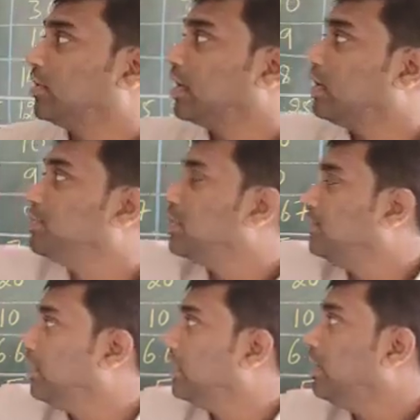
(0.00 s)
You can
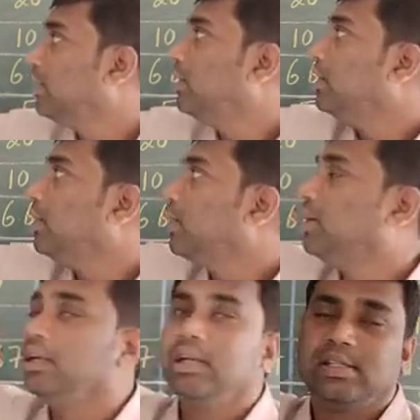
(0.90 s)
observe here
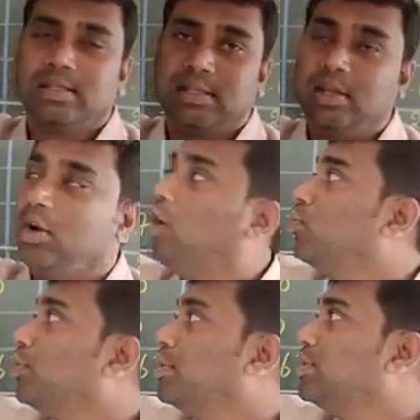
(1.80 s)
it is a 0,
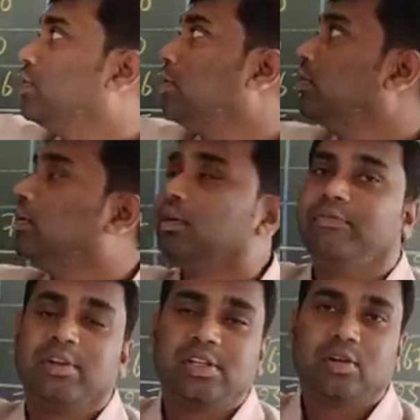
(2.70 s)
output is
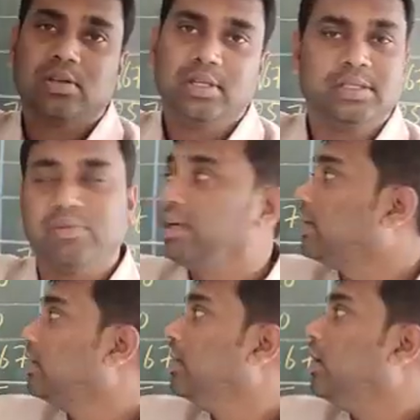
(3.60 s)
0, fixed cost is
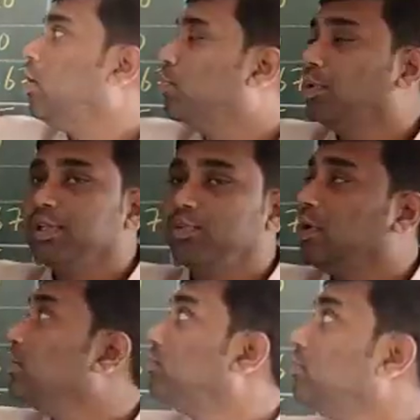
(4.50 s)
20, output is
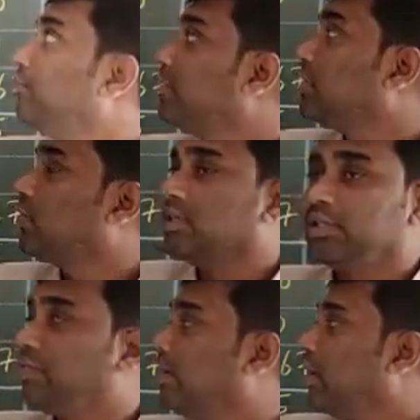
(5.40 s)
1, fixed cost
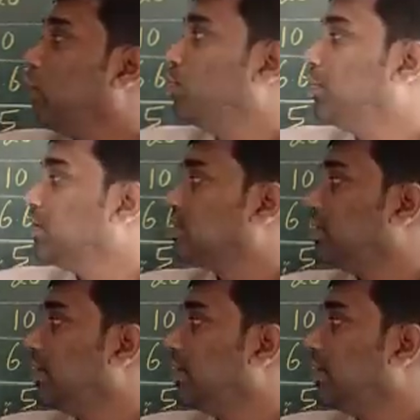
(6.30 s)
is 20, output is